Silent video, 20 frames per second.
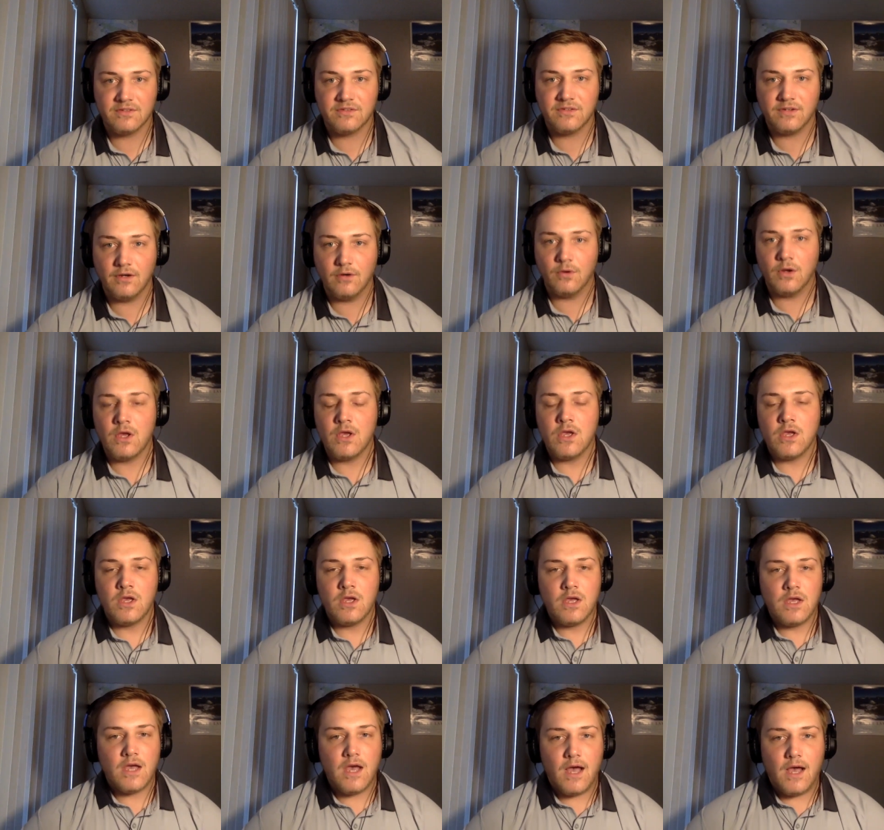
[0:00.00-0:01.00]
So
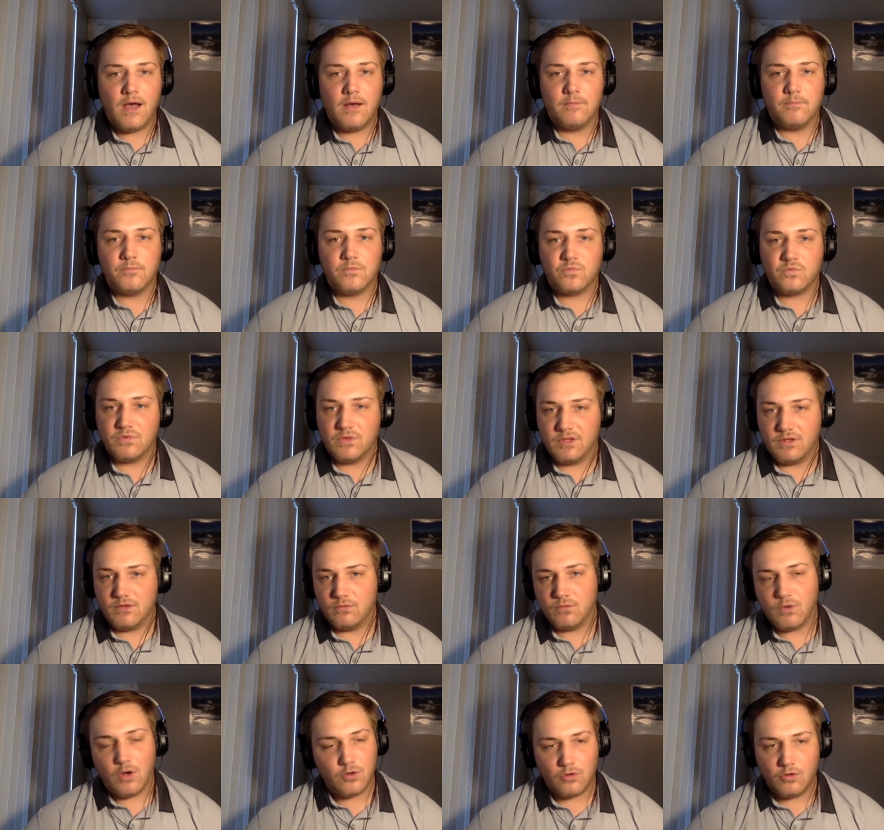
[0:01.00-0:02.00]

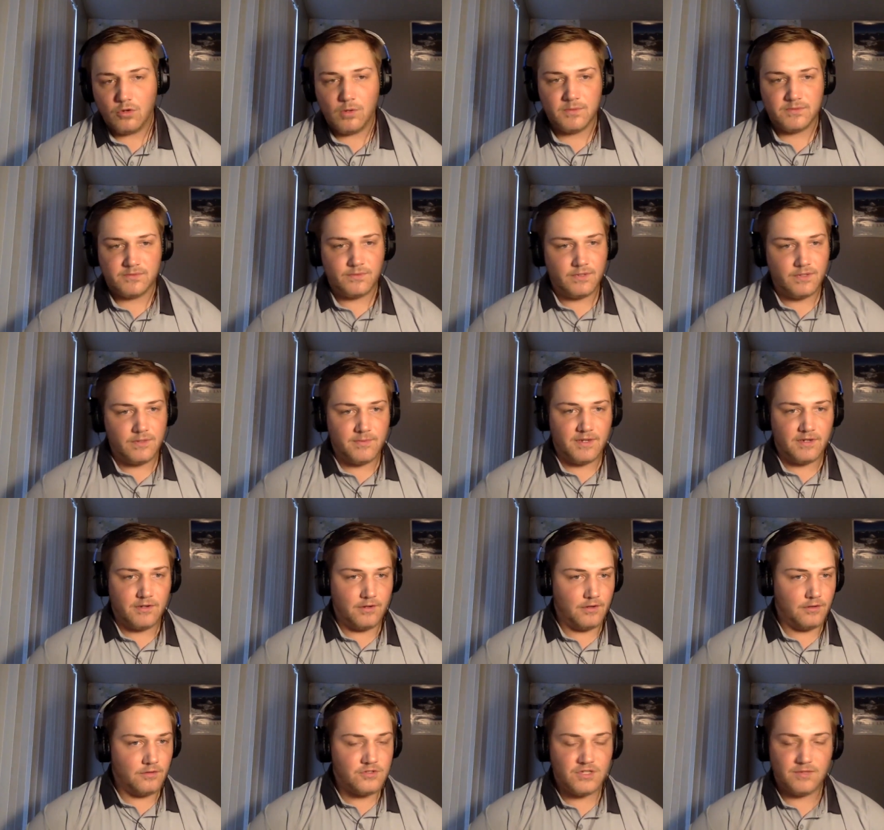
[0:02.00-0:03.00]
Oklahoma is one of the
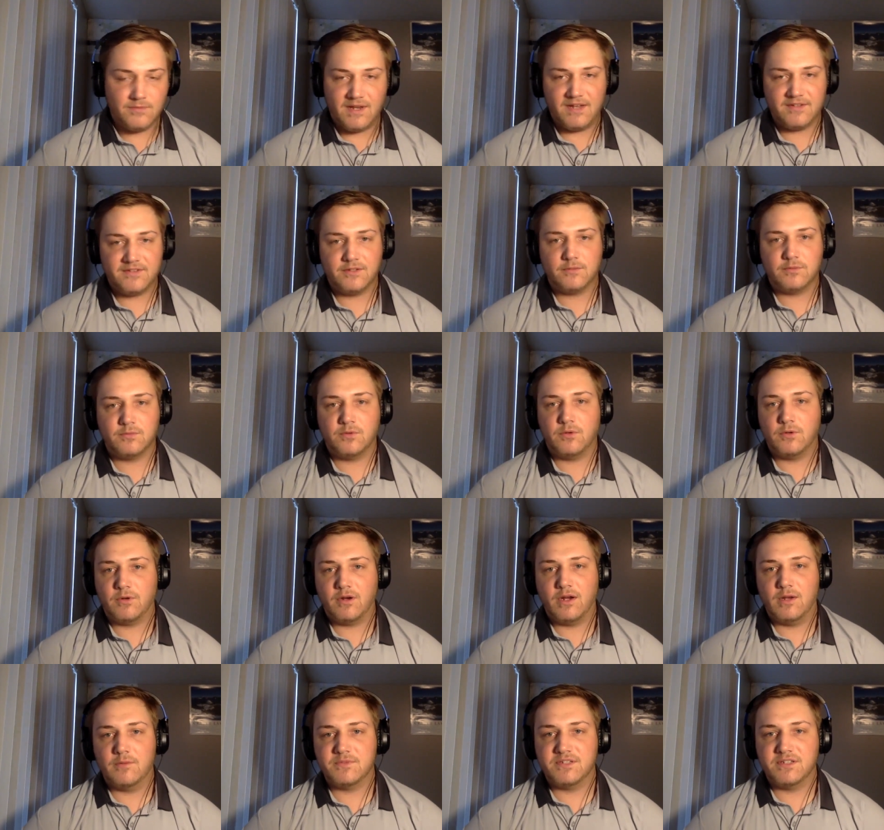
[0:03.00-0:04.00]
better gymnastics
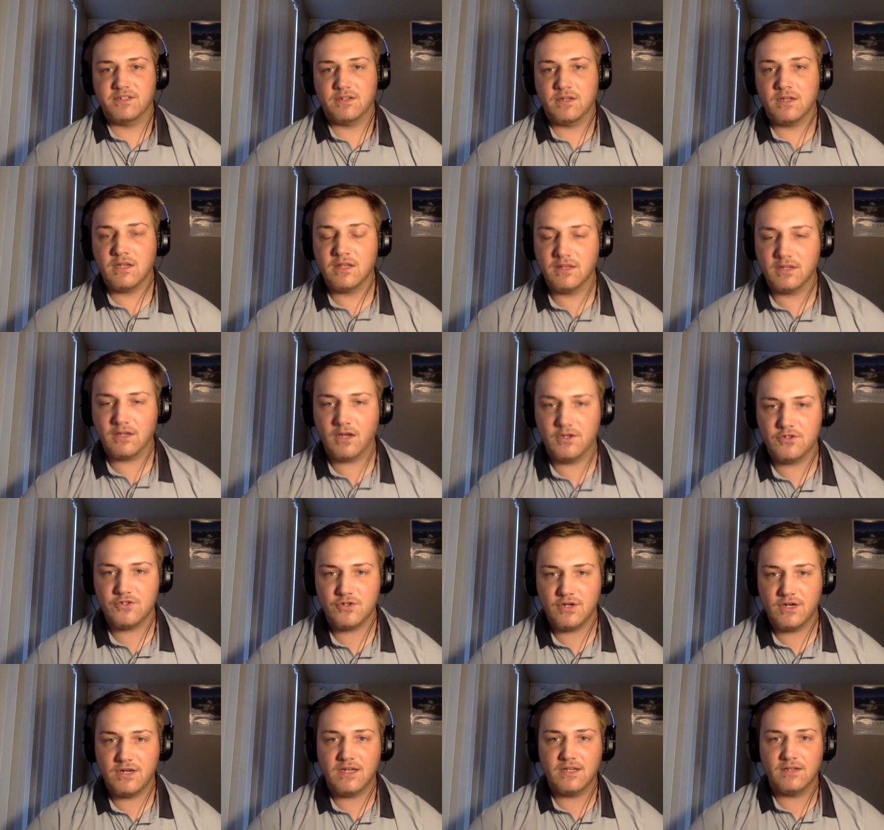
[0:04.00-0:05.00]
programs in the
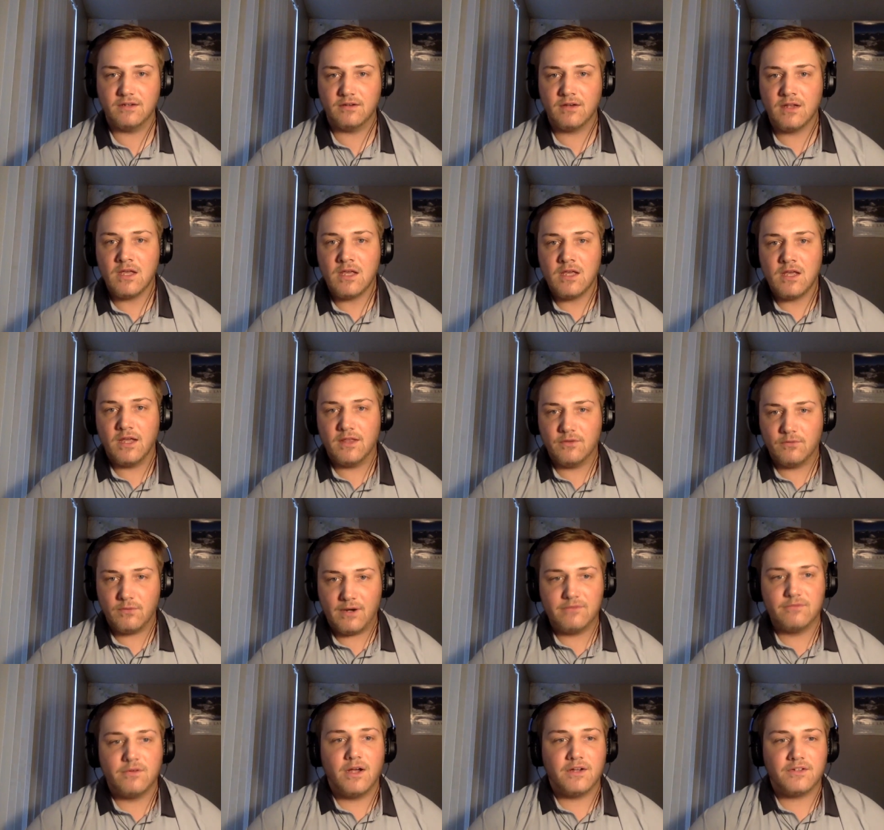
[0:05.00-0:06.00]
country, and the
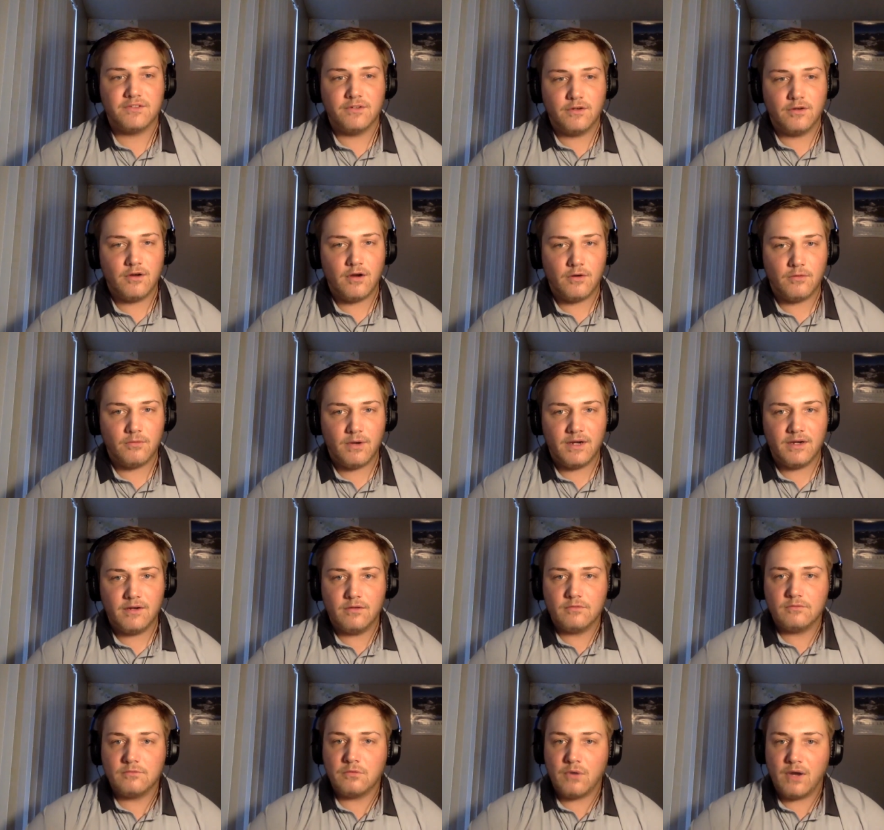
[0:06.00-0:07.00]
Red Rocks are
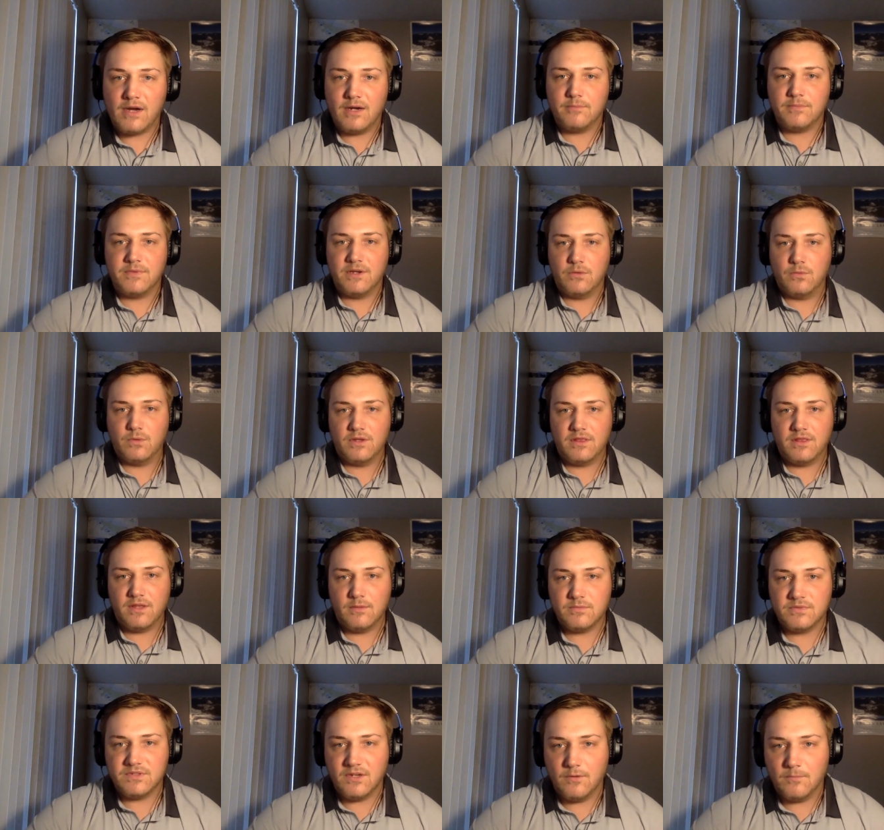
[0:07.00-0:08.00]
right up there with
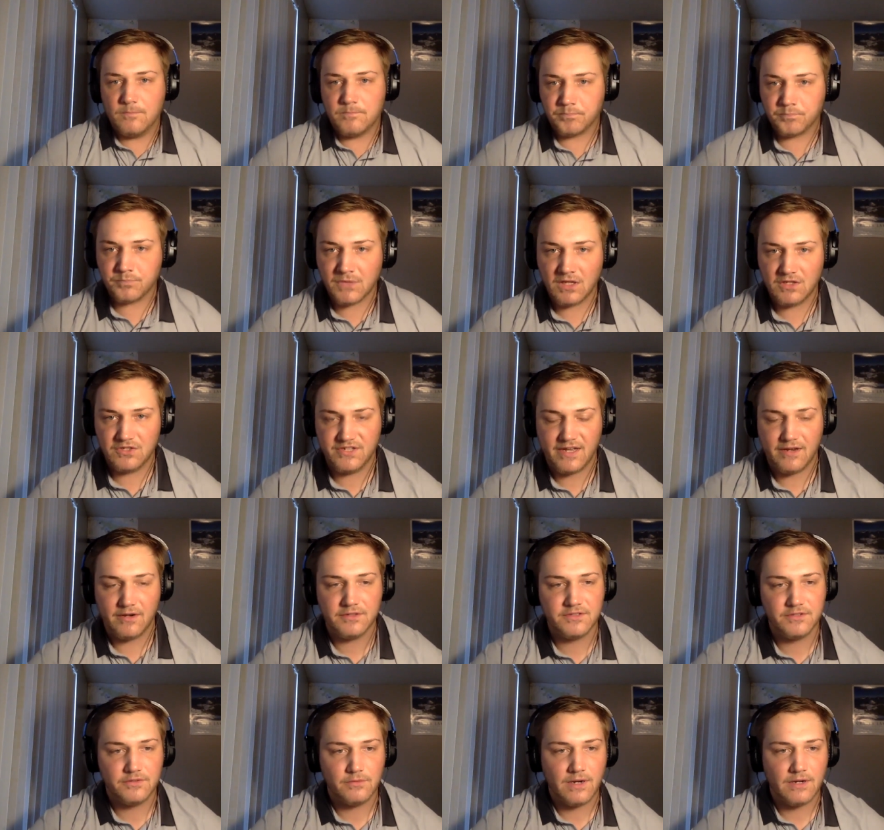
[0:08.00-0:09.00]
them. So shout
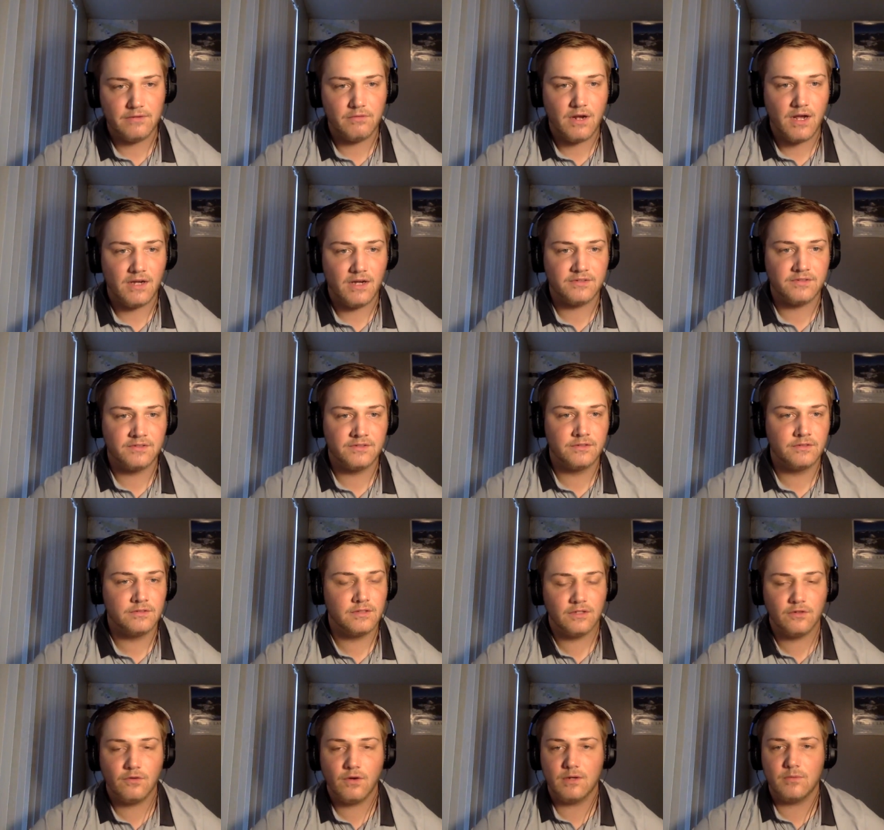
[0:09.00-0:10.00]
out to the Red Rocks.
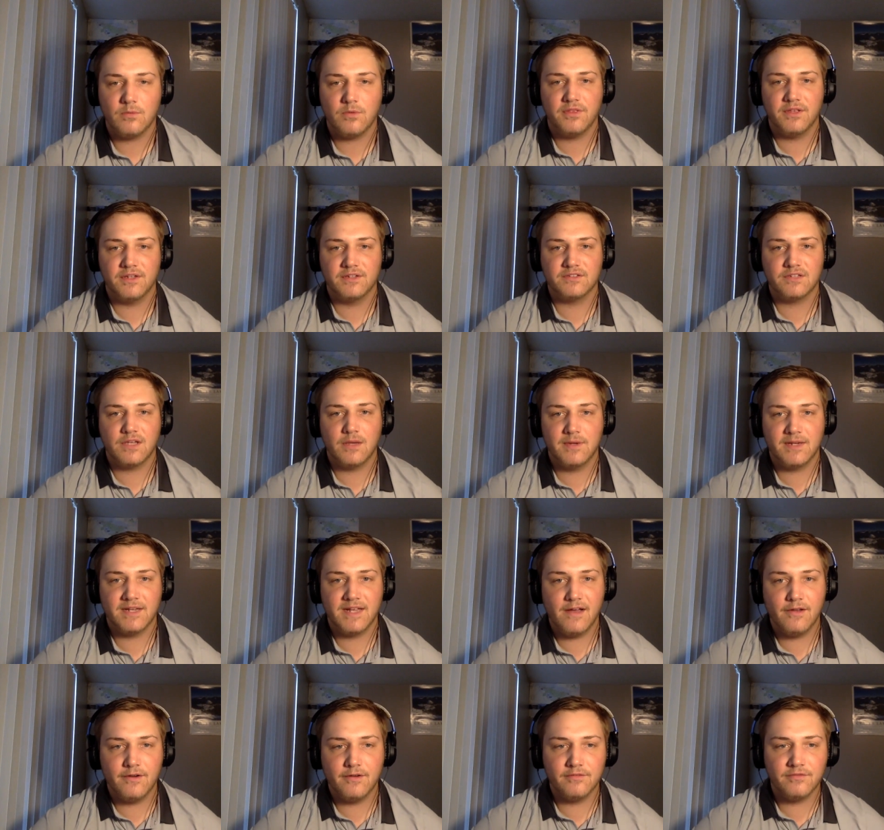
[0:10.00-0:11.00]
Incredible things coming
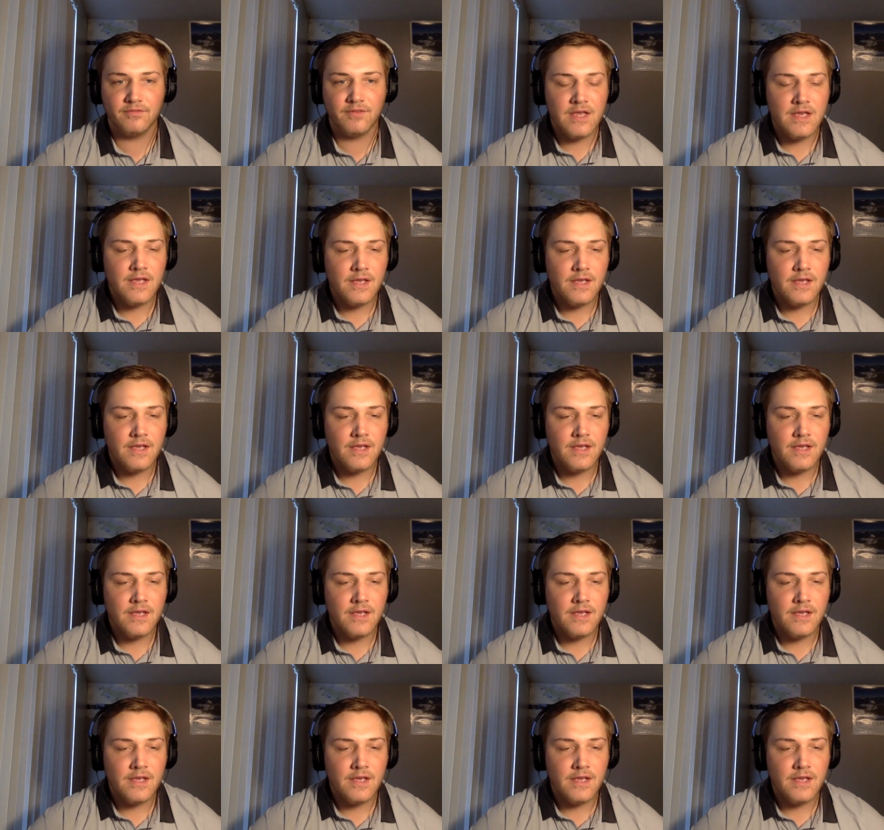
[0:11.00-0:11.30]
out of